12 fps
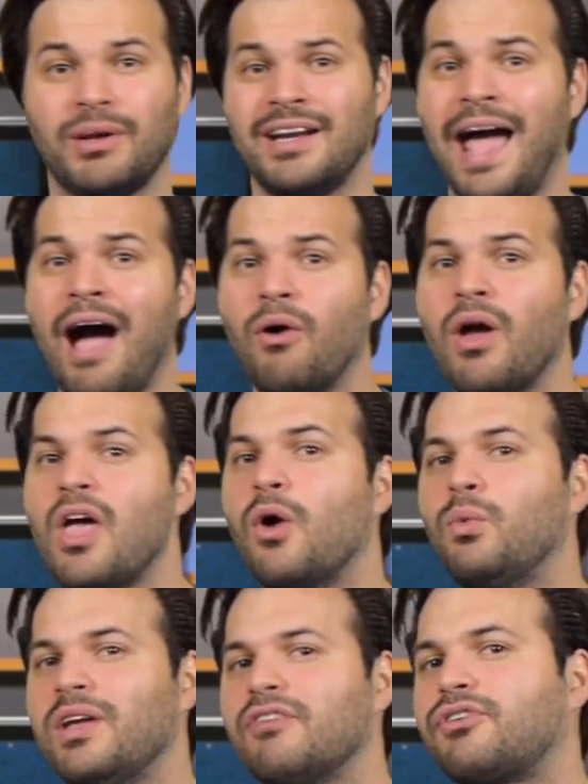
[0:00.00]
but now
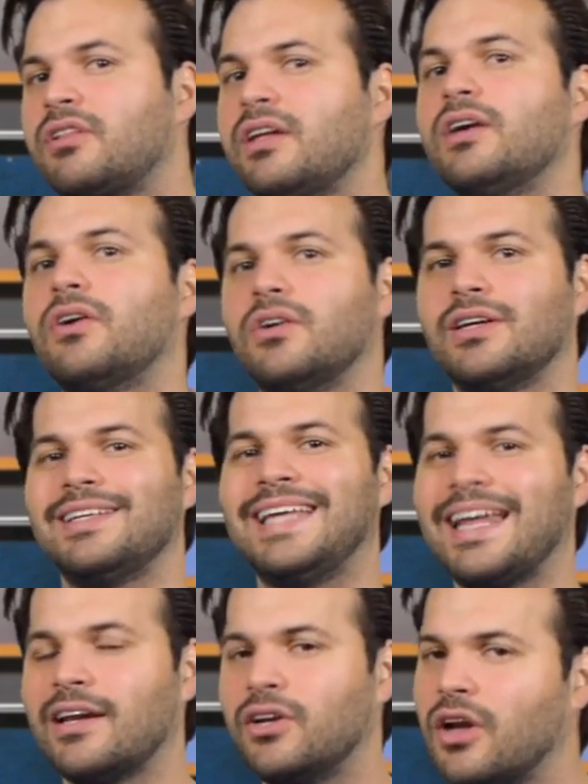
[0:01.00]
we have cleared
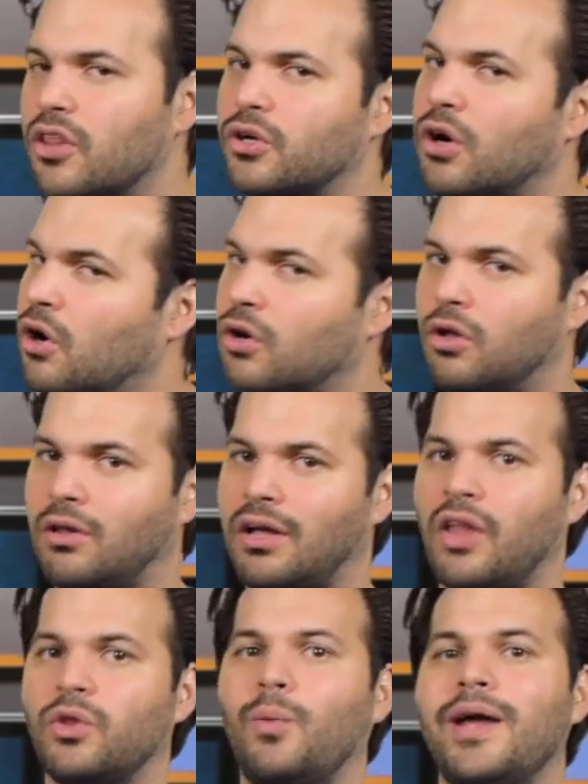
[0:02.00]
yet another hurdle
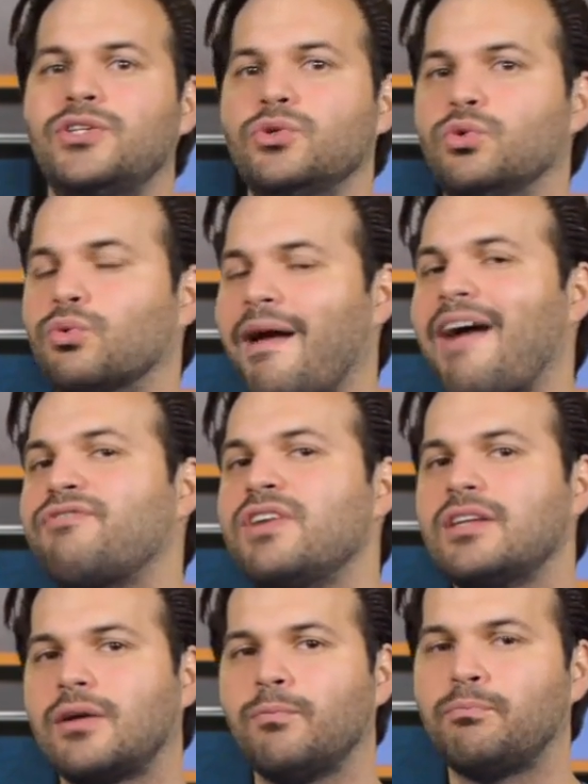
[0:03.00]
on the way to
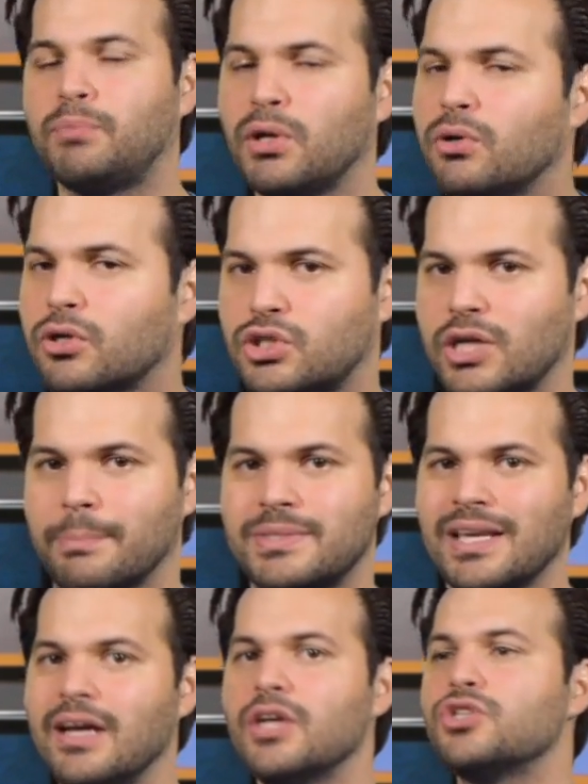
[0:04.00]
graphene computer chips.